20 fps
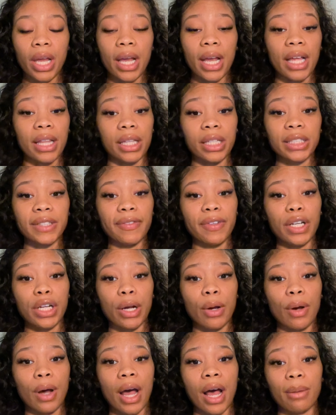in this
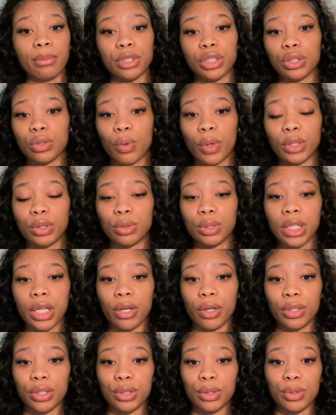video, I'm just going to
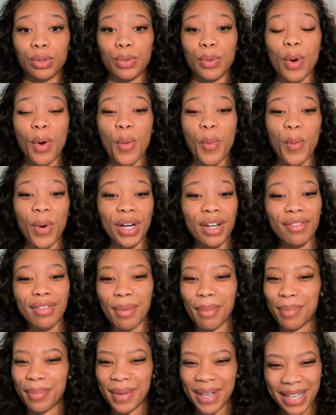tell you one of the
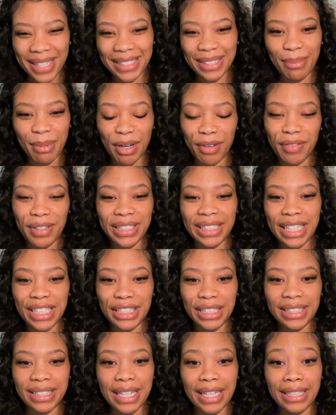best
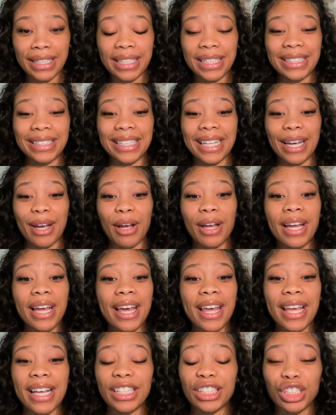manifestation techniques that
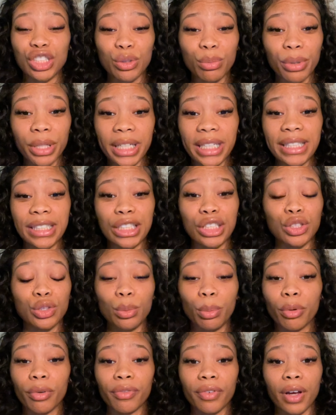is super easy,
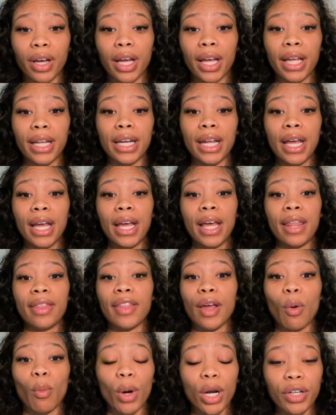super fun,
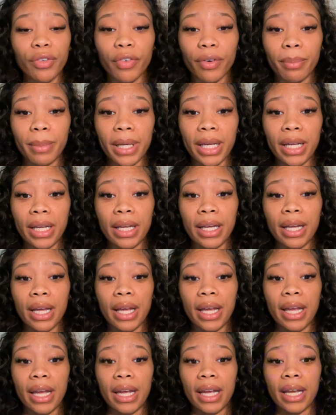that worked for me
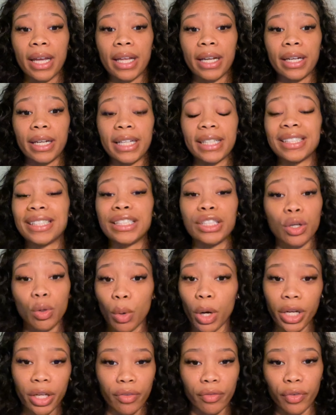and is still
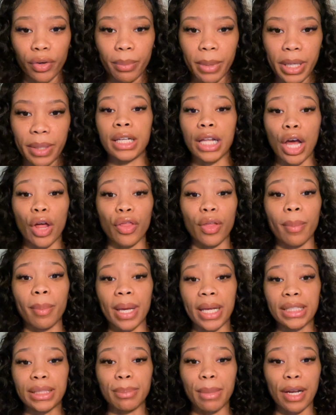working for me. Now, the
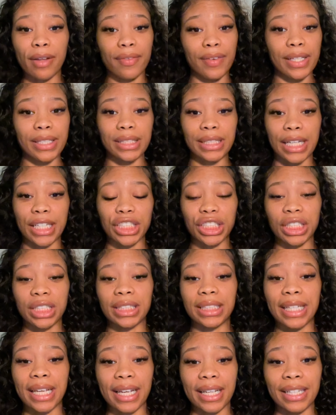best manifestation
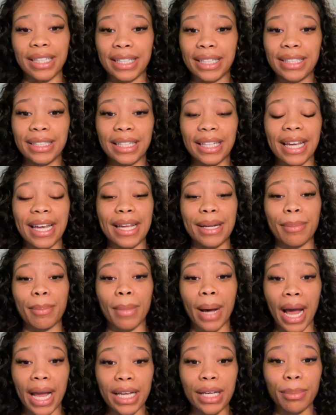technique in
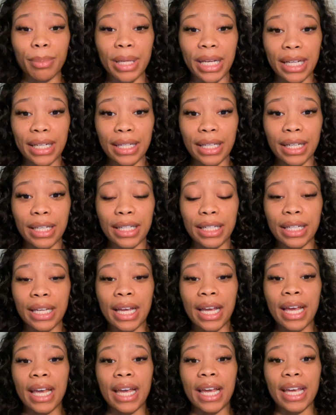my opinion
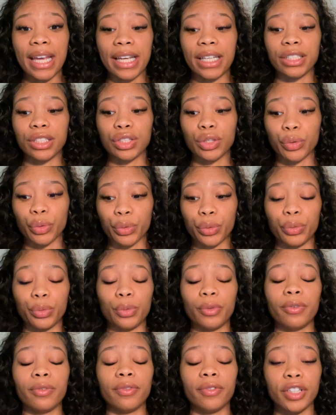is
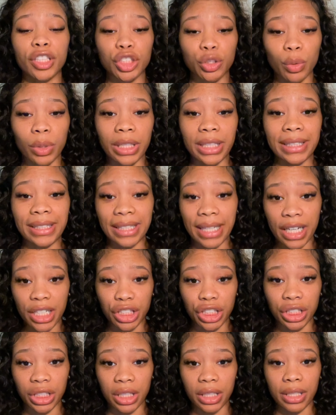through
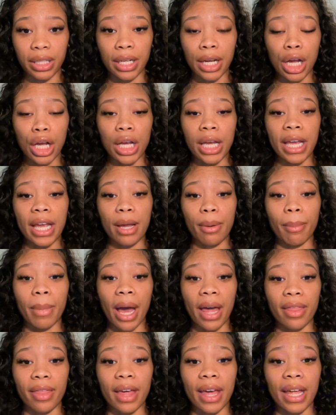visualization. And
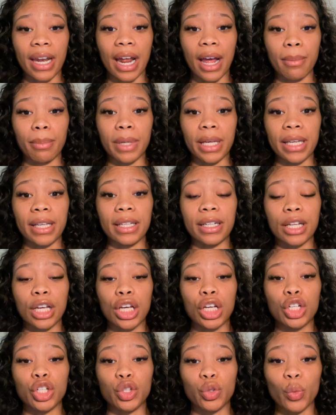by that, I mean
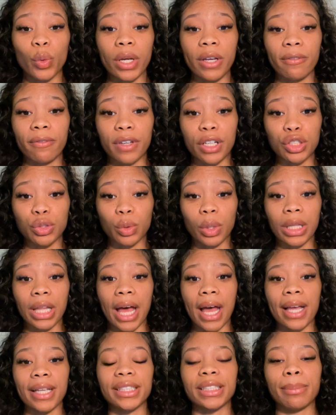doing
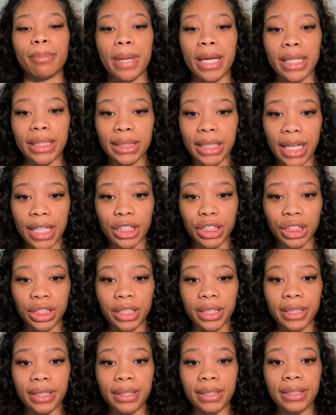visualized
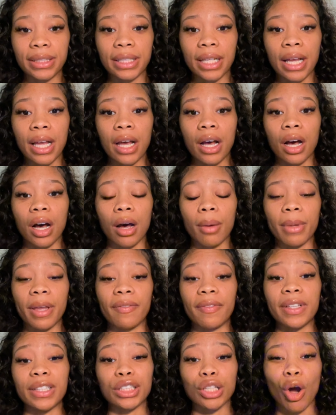meditations. Um,
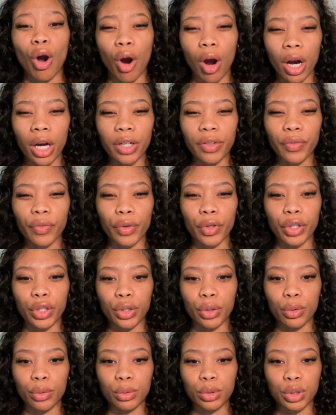if it's hard for
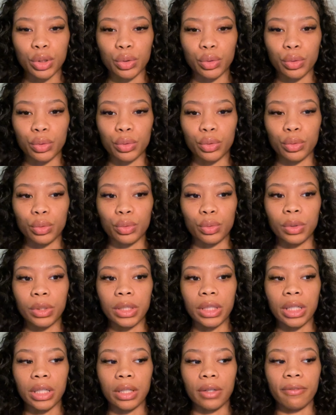you to
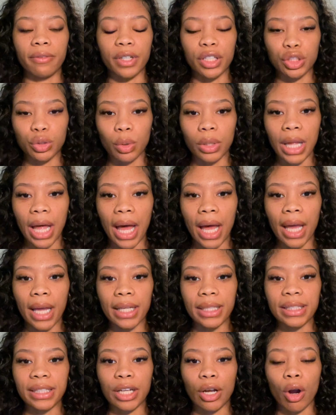
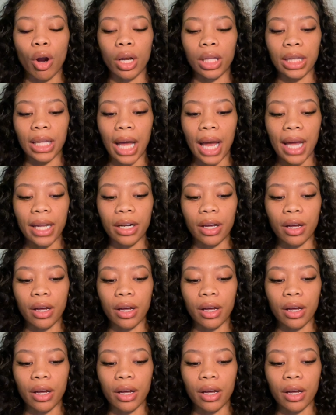visualize, there are a lot